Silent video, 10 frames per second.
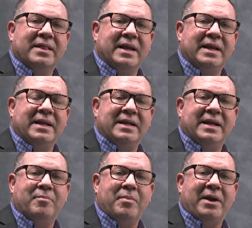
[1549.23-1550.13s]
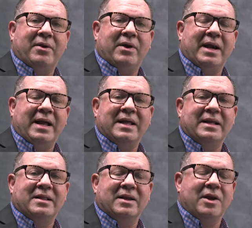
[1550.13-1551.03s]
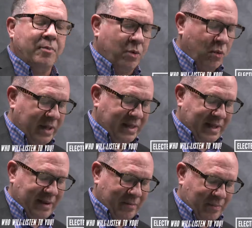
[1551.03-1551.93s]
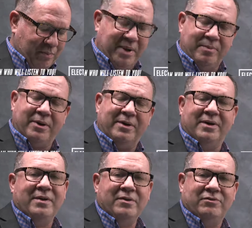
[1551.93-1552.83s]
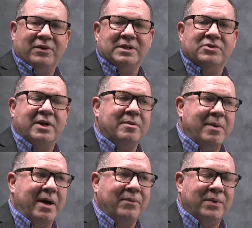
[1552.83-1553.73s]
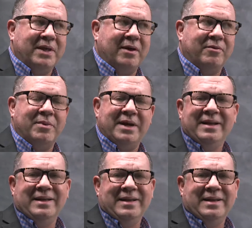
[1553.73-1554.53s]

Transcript: that need to get better, and I think the number one thing people are frustrated about with government,